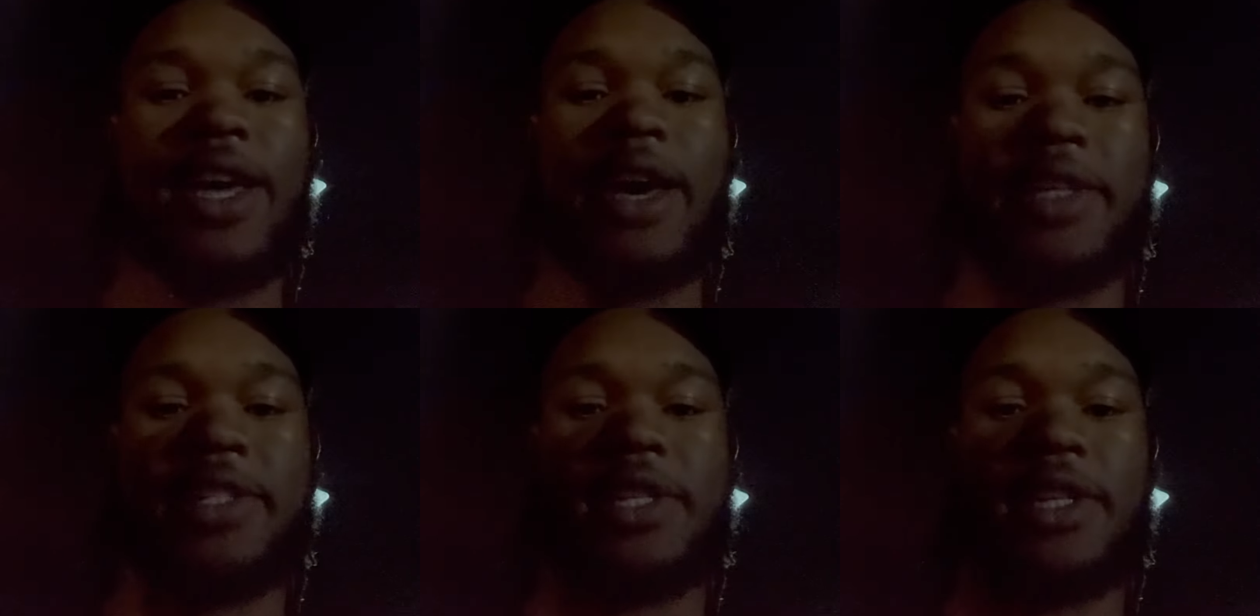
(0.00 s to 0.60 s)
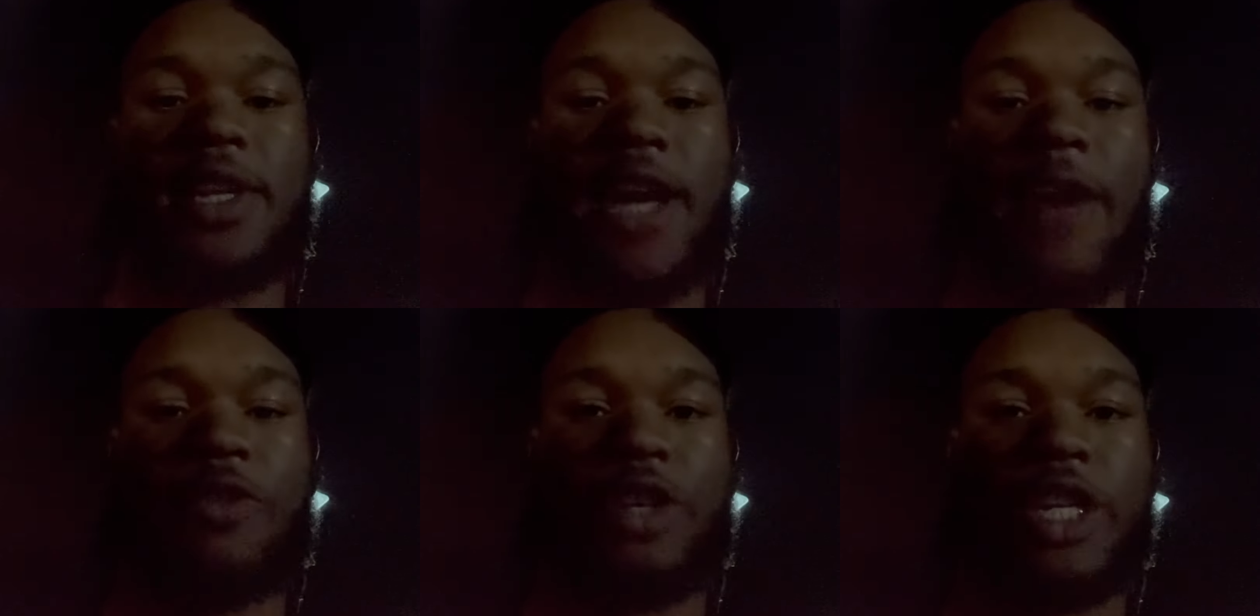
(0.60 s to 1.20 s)
std
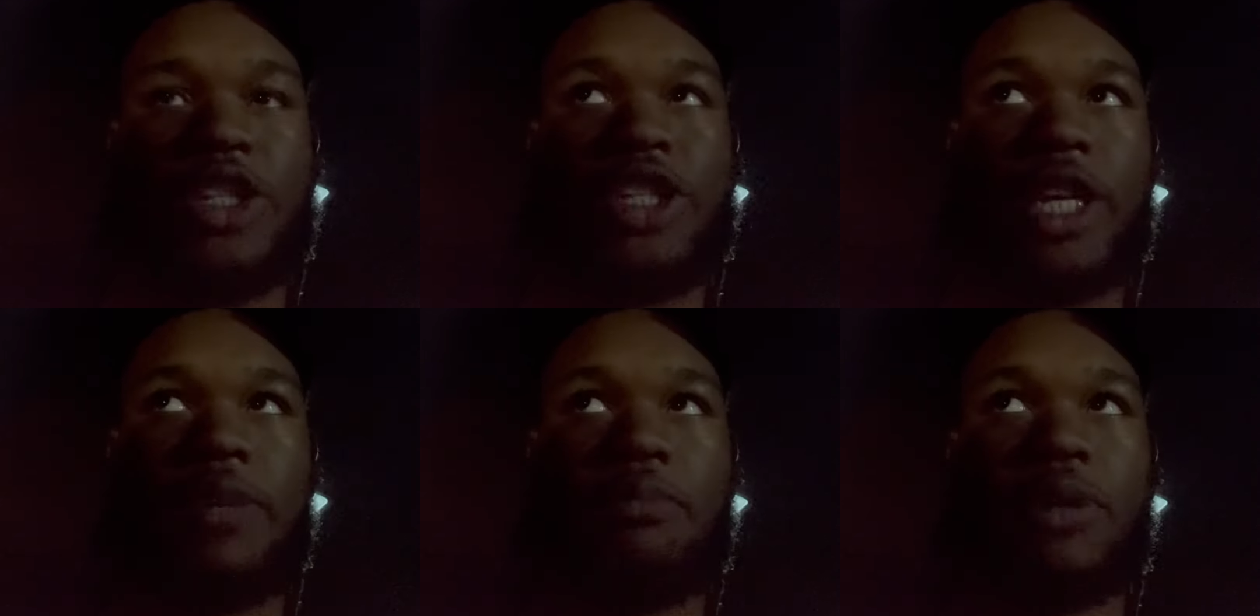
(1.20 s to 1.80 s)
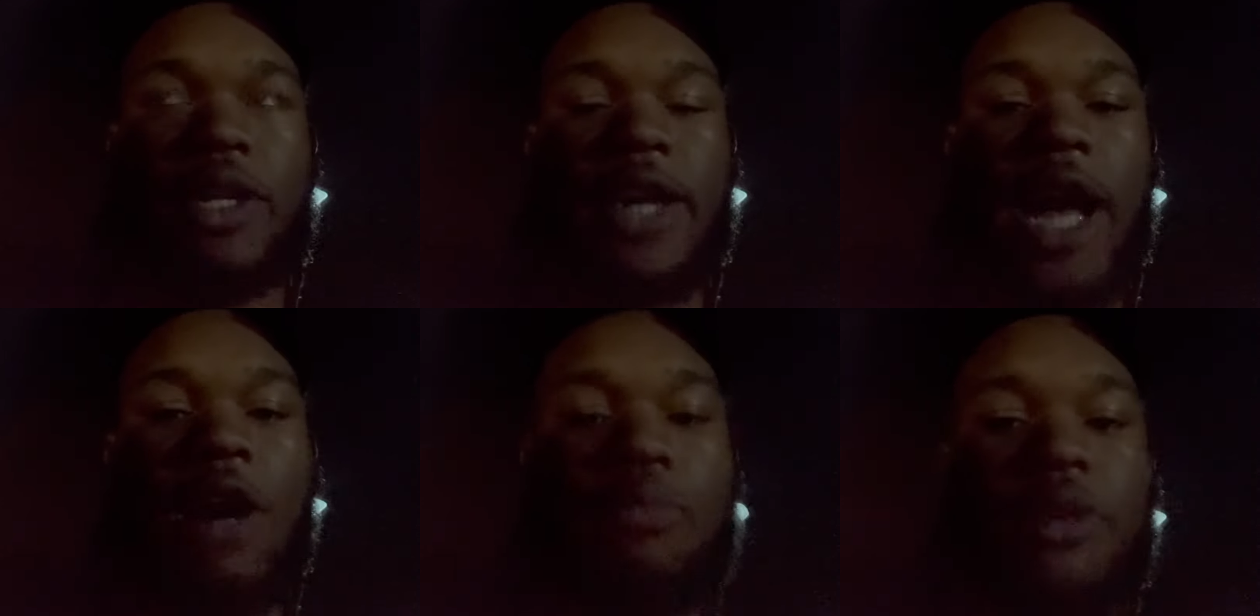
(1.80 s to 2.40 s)
after each input and
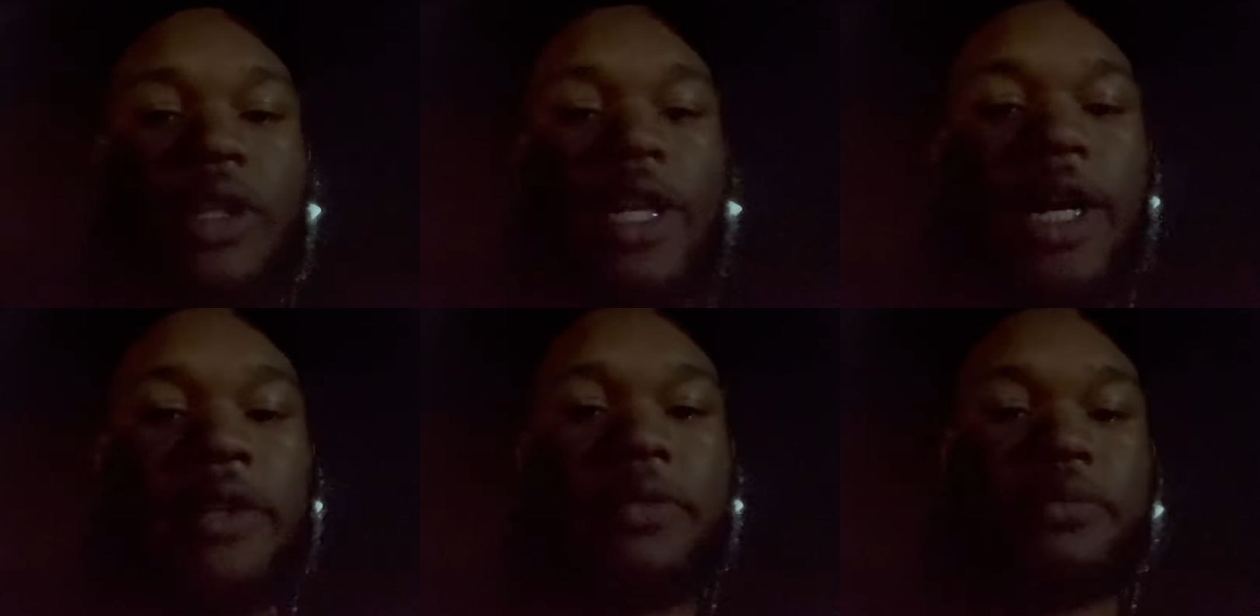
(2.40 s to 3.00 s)
output line.